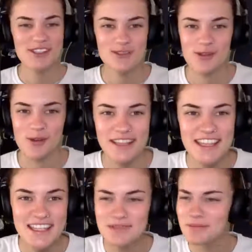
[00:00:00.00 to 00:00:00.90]
trouble.
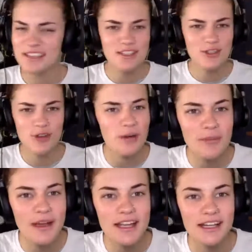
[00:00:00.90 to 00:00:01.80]
He's
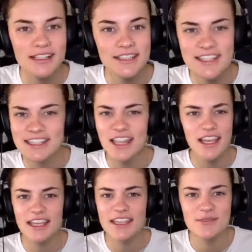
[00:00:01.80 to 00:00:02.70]
troublemaker. It's
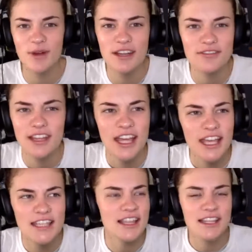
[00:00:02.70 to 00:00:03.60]
like
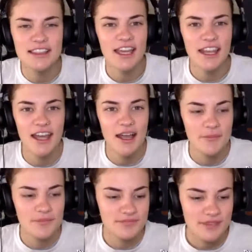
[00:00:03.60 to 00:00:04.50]
he's like that
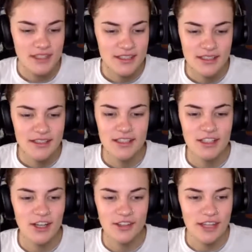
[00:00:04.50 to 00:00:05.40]

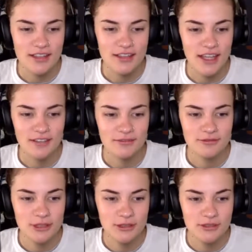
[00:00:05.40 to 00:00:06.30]
that
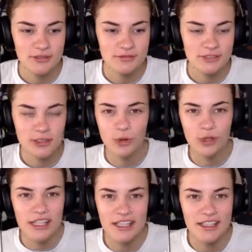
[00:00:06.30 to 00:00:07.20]
real
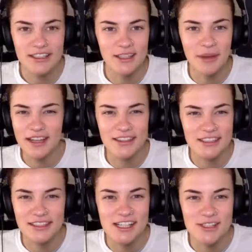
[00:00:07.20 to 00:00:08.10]
naughty kid in the back of the
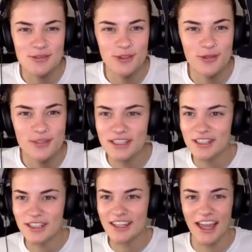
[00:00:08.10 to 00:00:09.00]
classroom
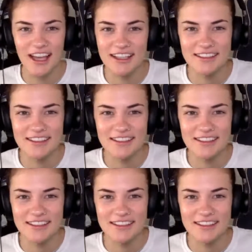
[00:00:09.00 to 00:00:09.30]
in like,